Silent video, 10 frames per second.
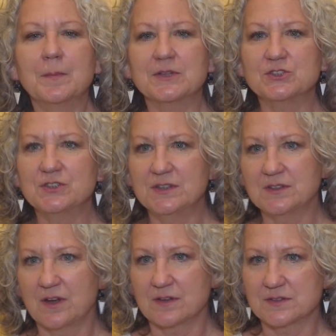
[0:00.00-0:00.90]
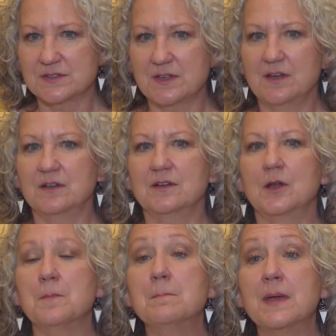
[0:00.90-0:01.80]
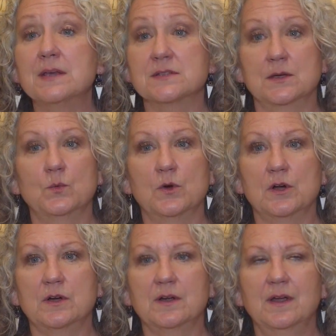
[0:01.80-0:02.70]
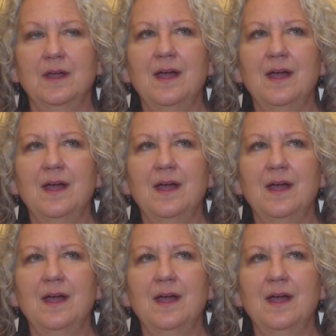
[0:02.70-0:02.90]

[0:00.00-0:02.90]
but she does amazing work.